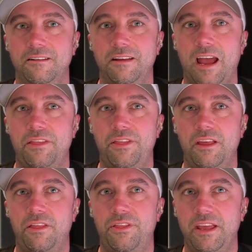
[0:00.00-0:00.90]
I
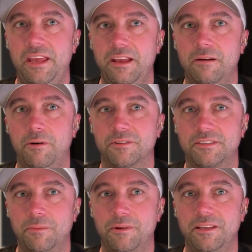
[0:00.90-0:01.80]
think thinking about
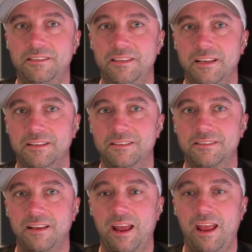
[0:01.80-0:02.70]
some of these
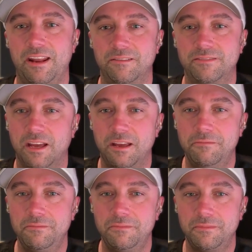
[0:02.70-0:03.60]
things ahead of
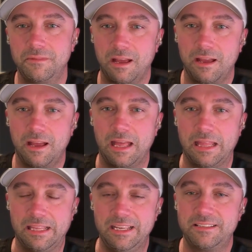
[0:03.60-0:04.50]
time, at
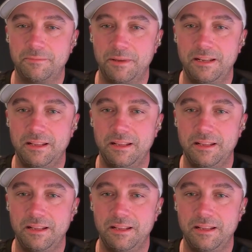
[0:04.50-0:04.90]
least a bit